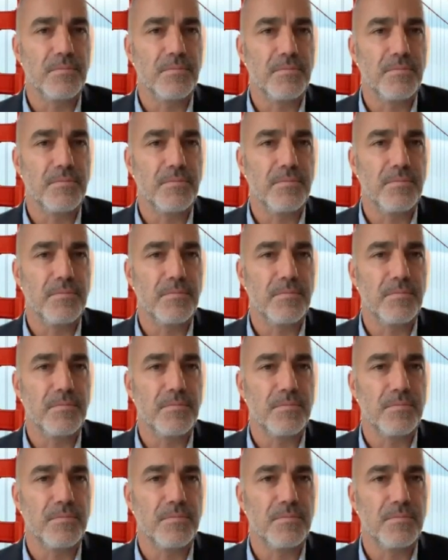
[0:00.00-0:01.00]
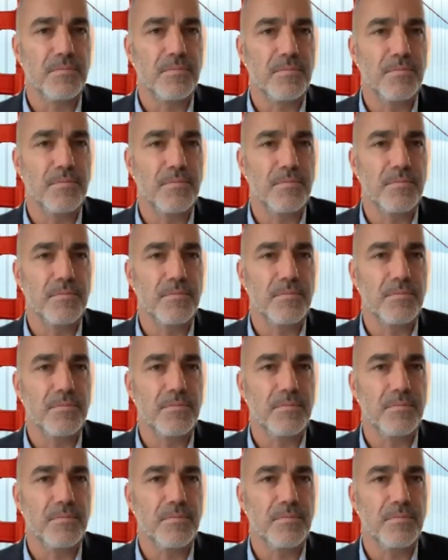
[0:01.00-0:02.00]

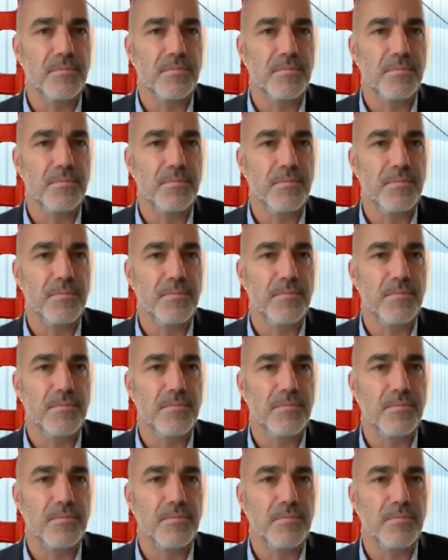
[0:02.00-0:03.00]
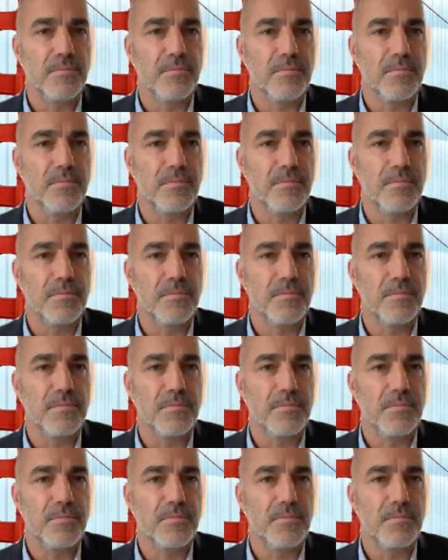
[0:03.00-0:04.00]

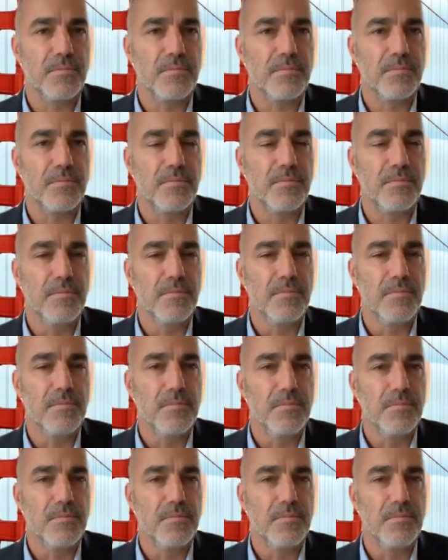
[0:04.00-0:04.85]
This person isn't speaking.